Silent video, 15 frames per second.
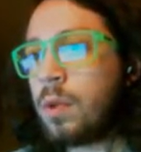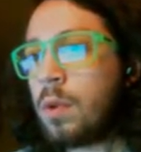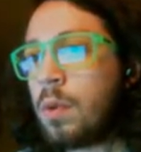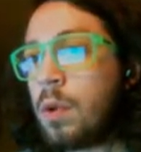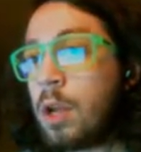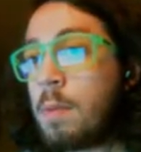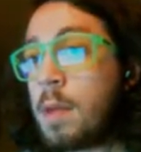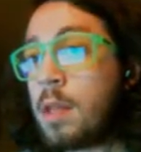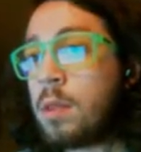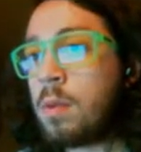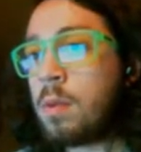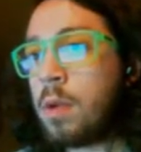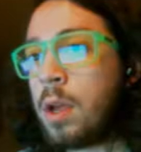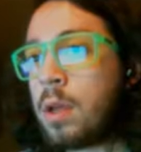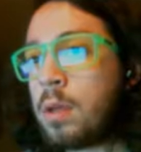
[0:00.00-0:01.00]
when I made the
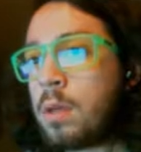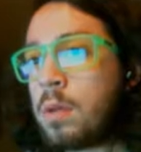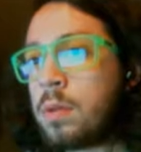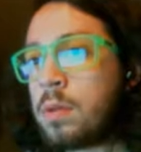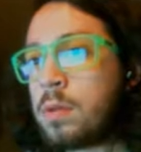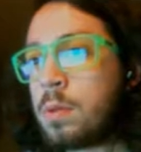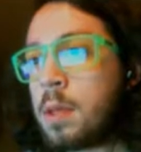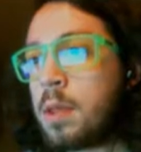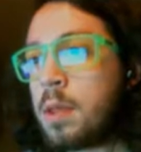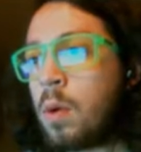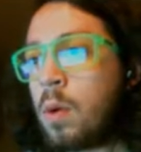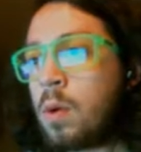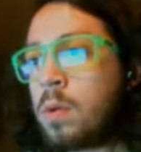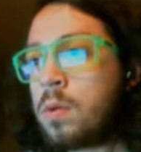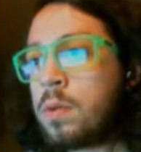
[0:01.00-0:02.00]
rail, so I made the
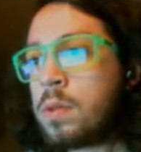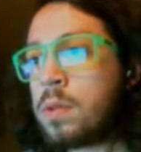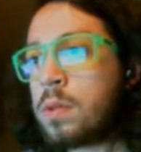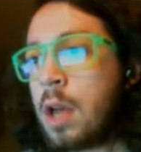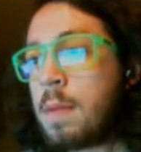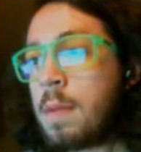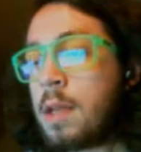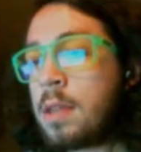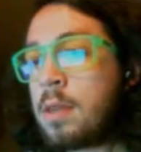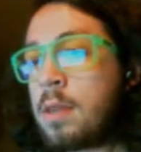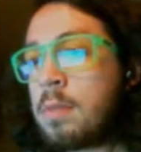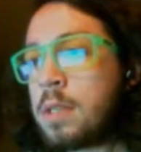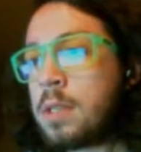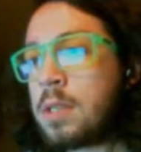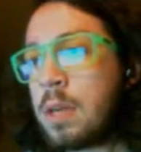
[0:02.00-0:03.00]
holes, I made
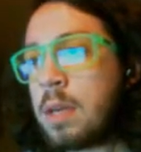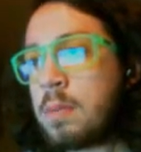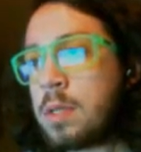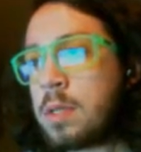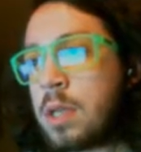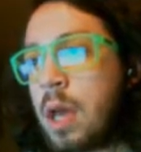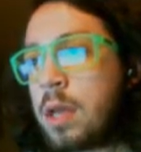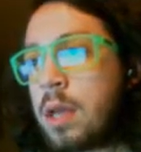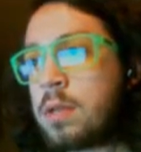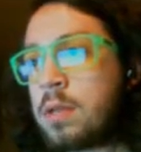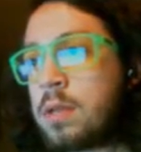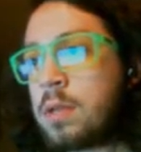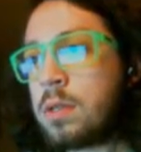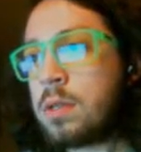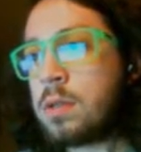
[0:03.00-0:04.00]
them the same size
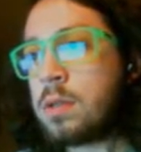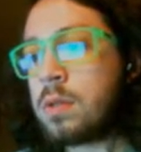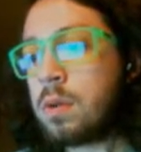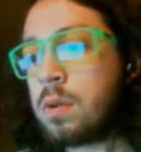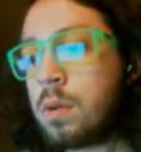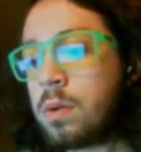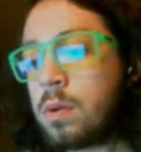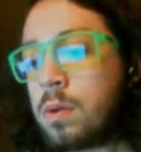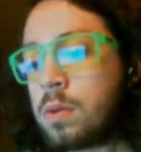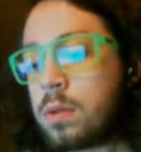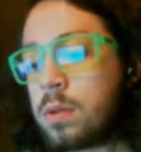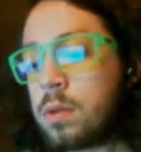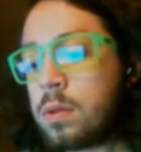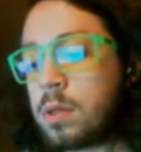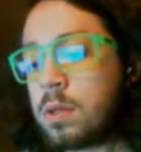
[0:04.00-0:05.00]
as the screws,
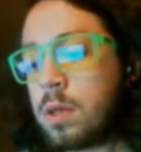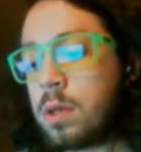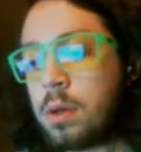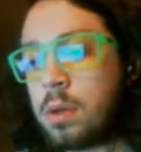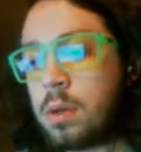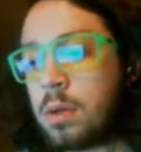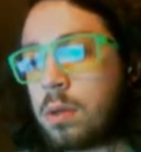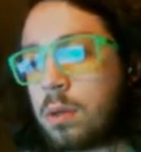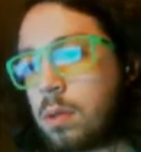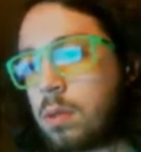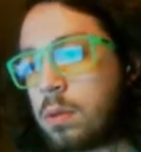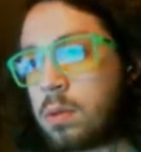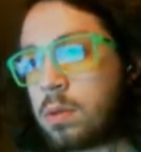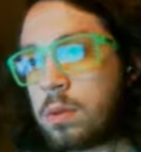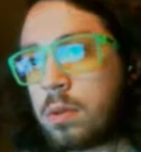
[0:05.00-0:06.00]
because I was like, oh, even
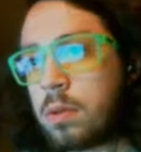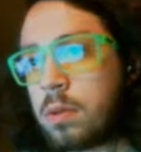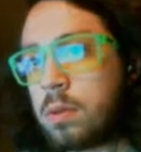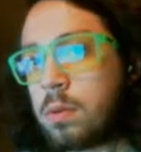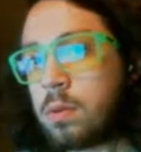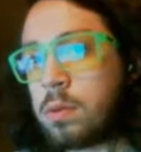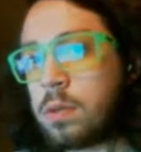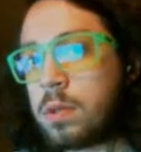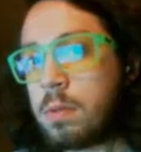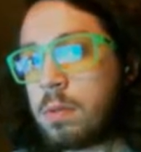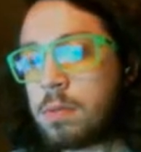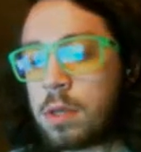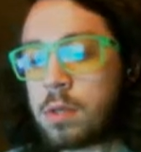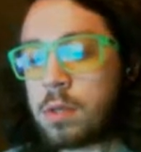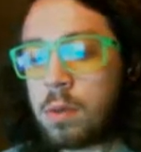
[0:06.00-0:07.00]
the screws, same
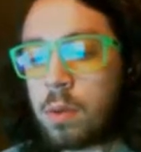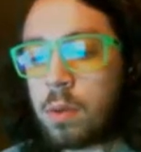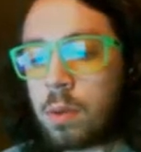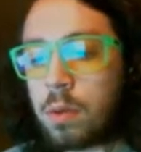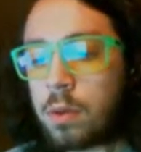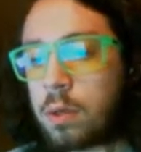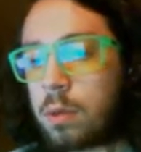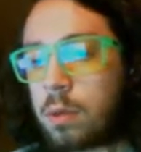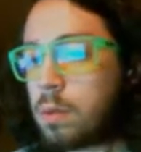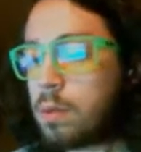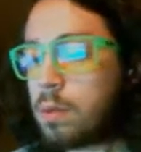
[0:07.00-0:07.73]
size, the hole, you do.